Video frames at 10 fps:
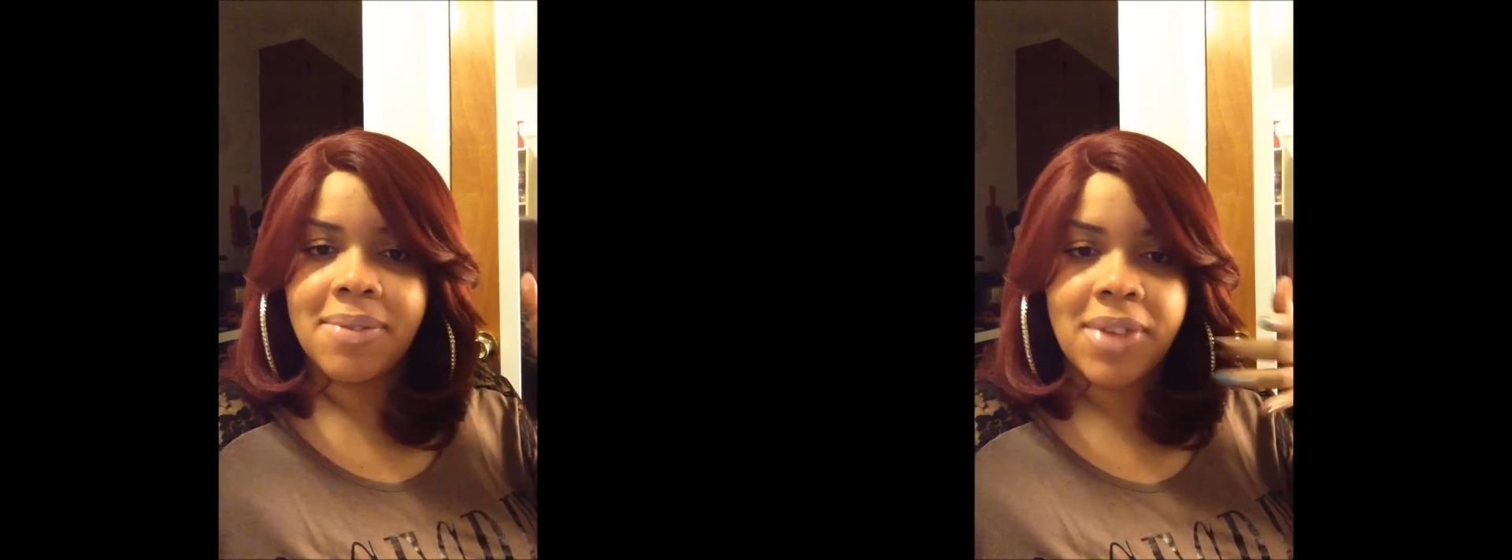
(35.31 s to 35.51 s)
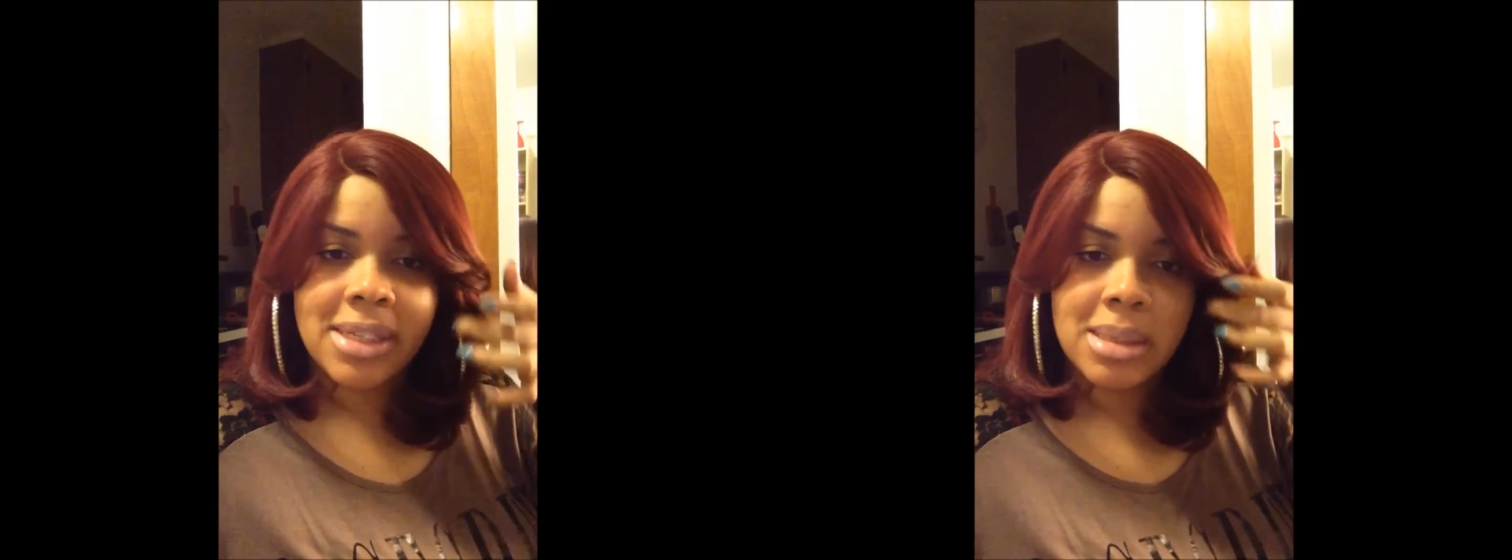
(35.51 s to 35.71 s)

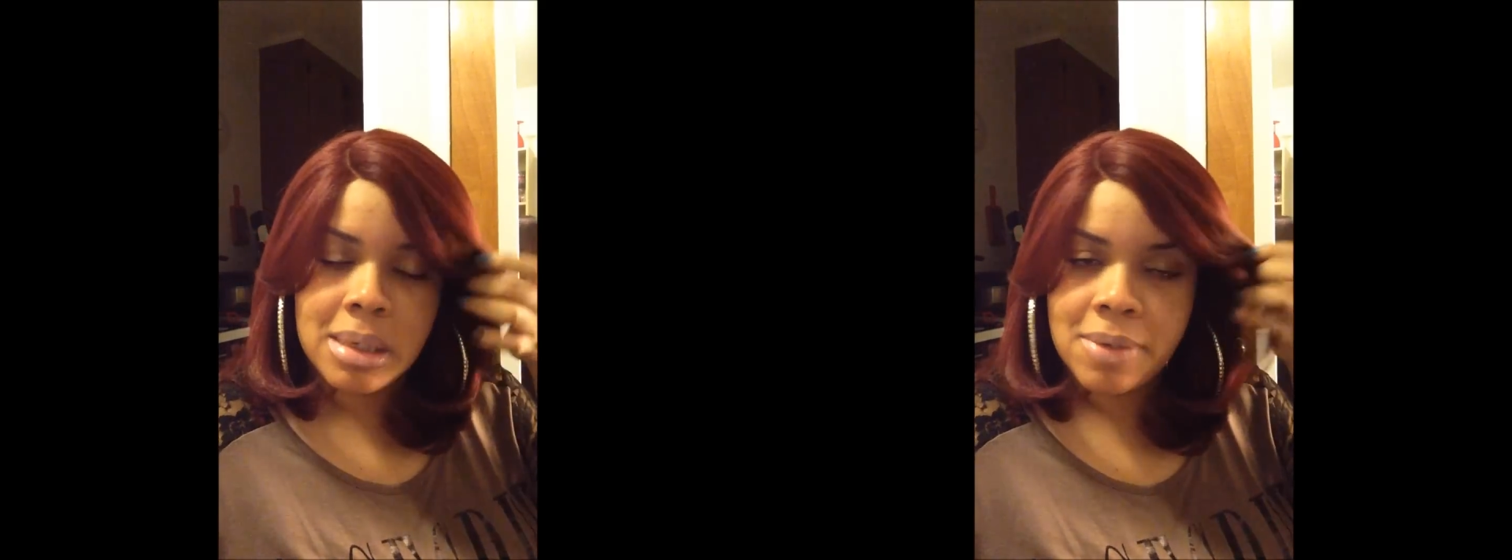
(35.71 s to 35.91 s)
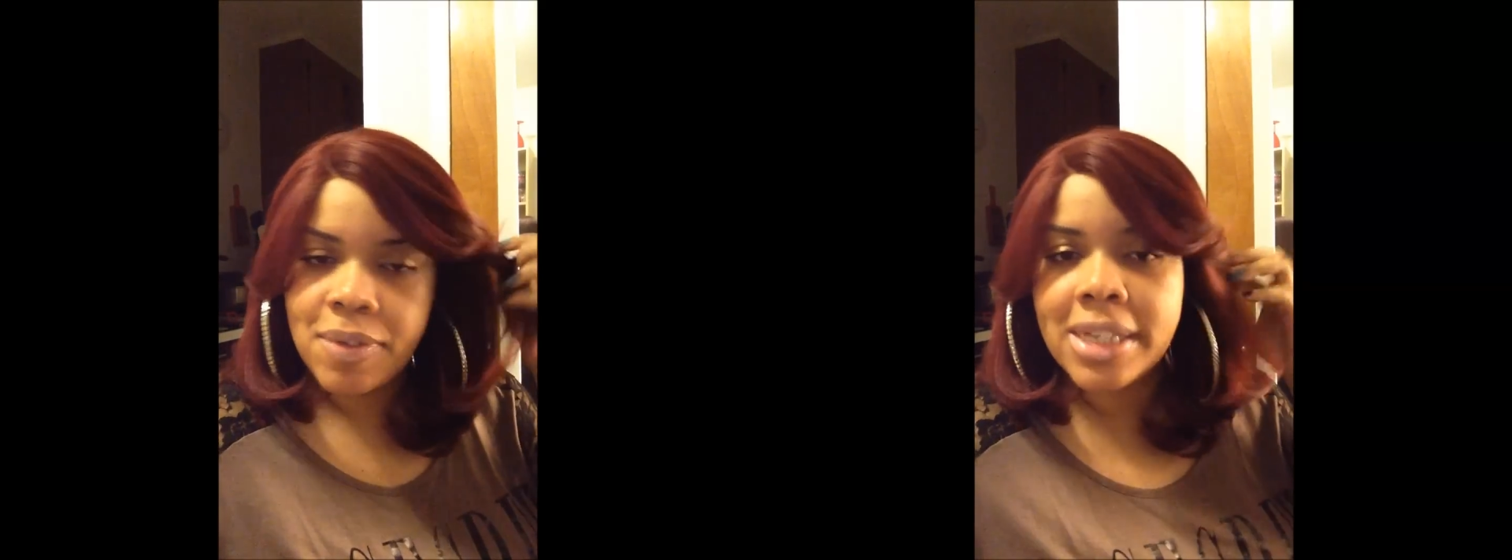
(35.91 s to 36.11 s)
if that's a
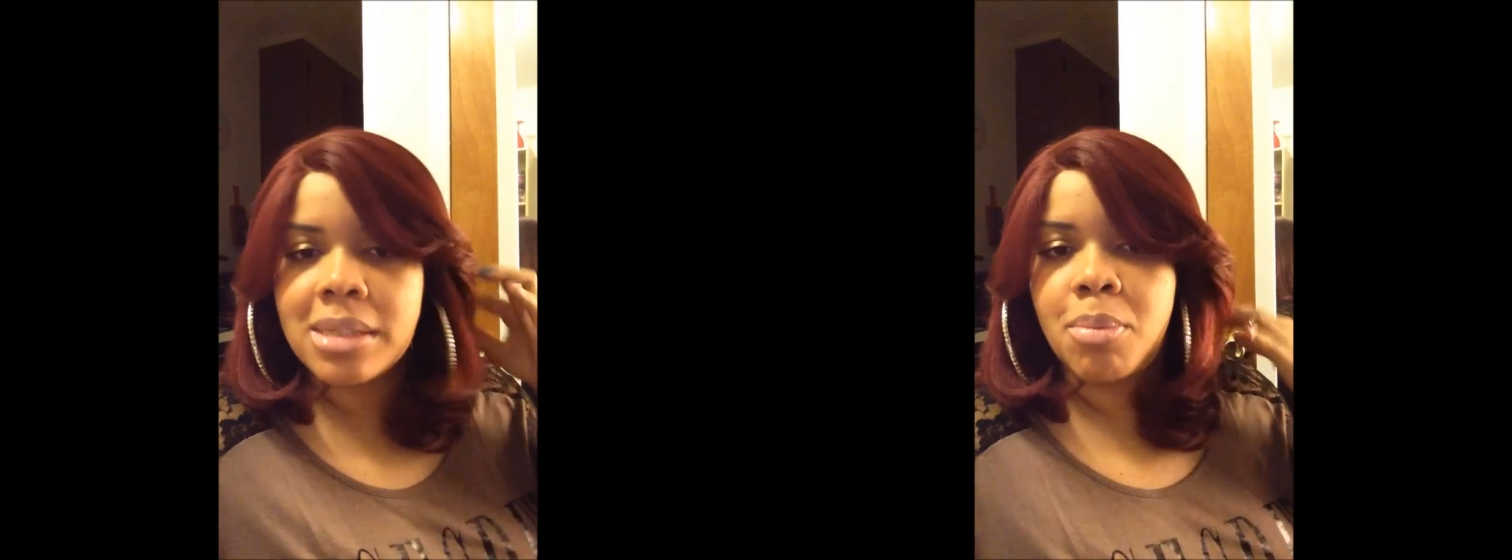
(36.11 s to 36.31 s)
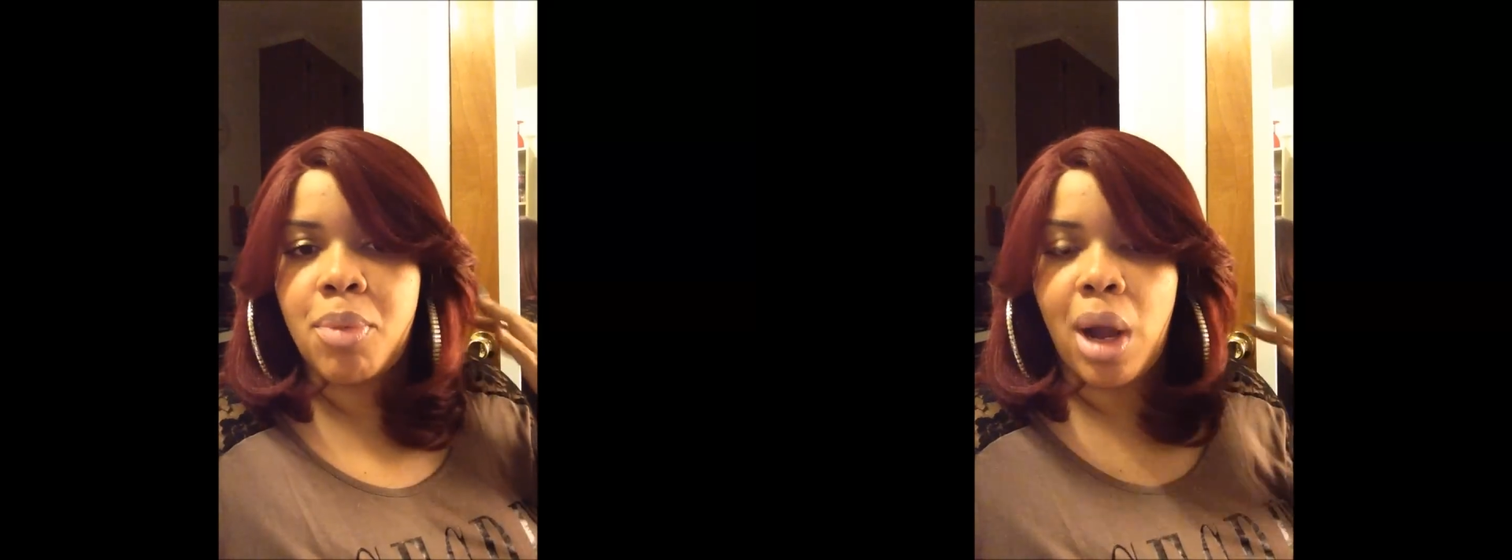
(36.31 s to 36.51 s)
if
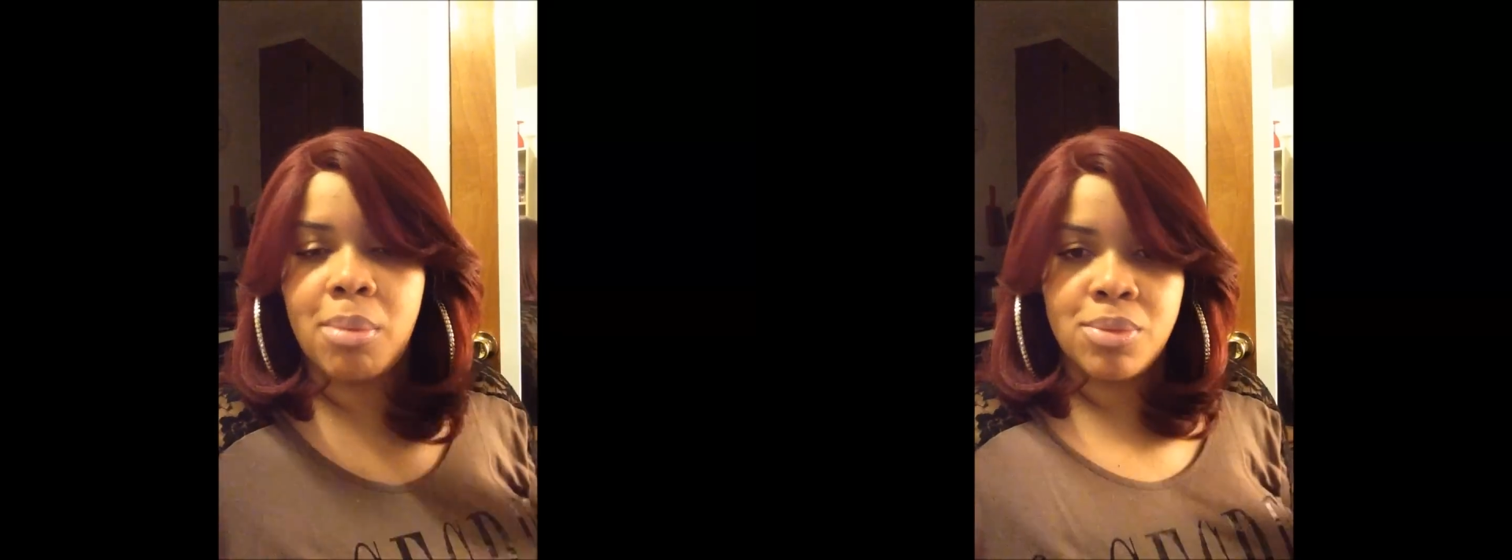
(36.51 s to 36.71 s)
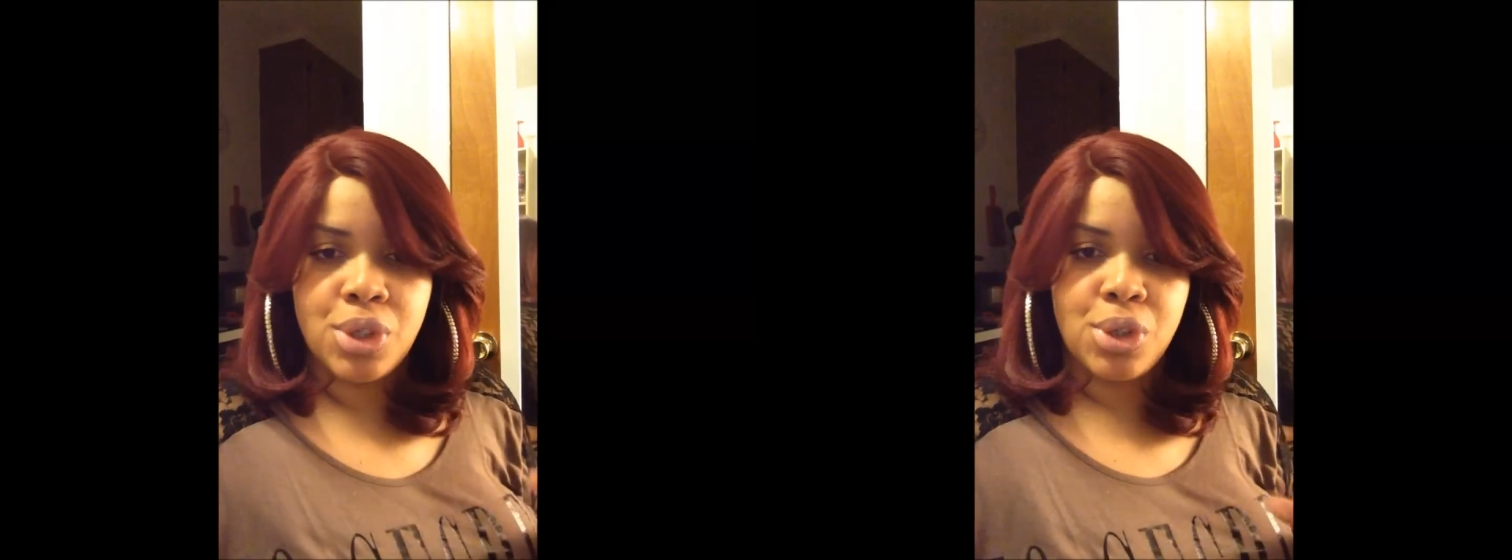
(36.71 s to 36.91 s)
that's a
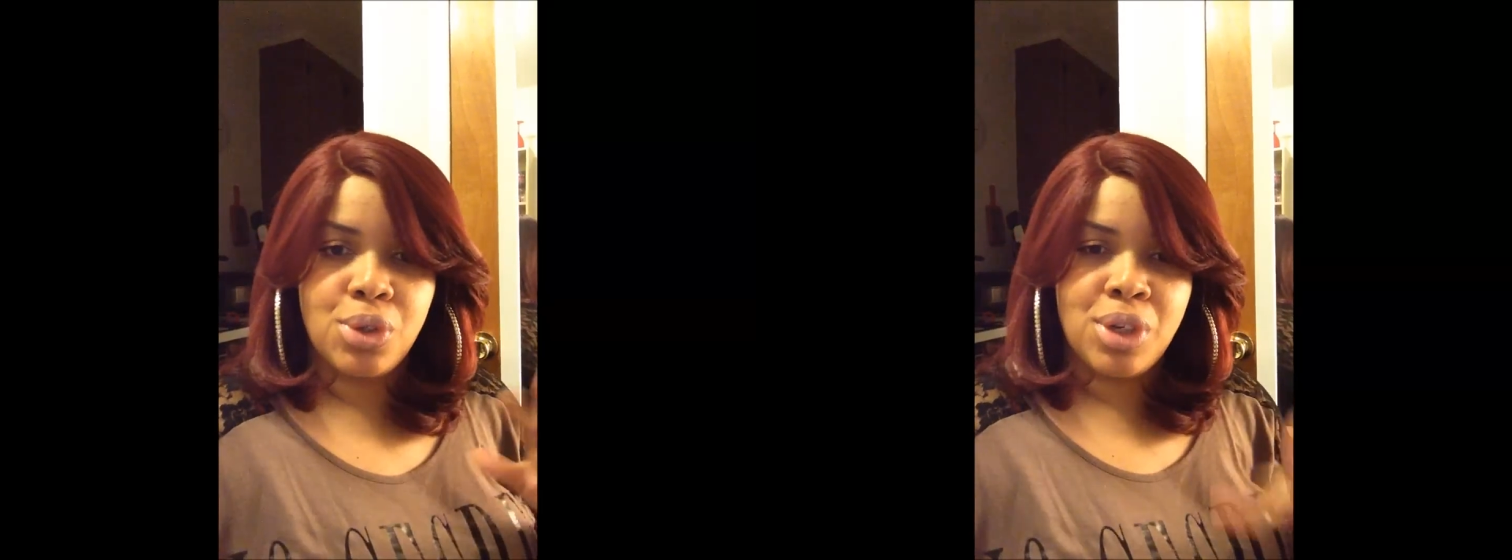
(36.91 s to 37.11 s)
problem to you,